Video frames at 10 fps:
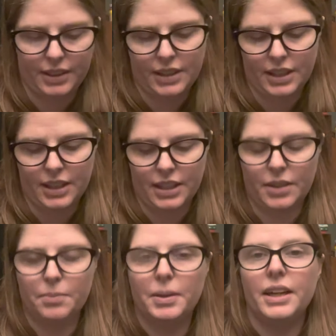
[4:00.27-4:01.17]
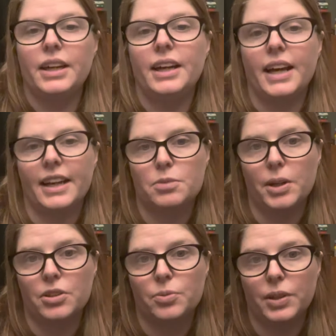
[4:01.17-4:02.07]
An
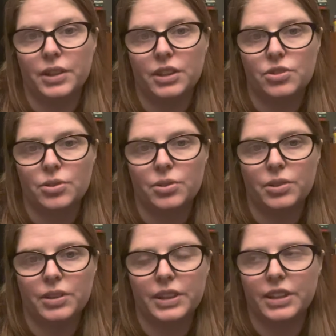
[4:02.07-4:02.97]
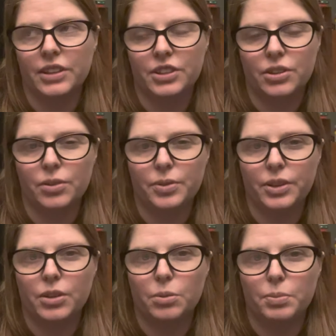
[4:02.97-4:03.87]
Xbox One controller. It could also go for
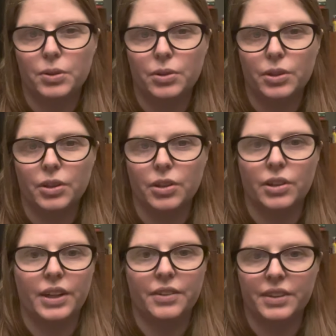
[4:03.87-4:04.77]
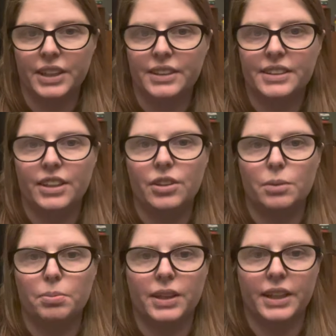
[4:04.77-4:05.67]
your computer or other things that you can
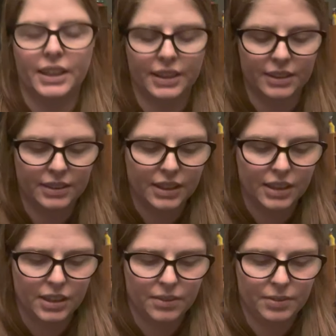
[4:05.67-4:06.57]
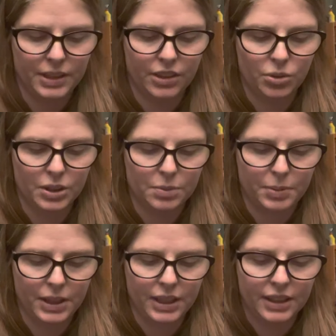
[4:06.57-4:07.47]
plug it in via
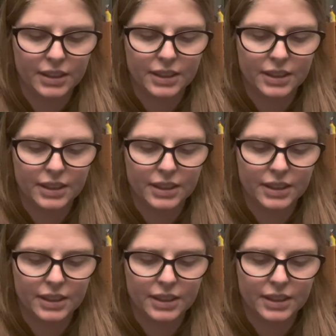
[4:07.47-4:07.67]
USB.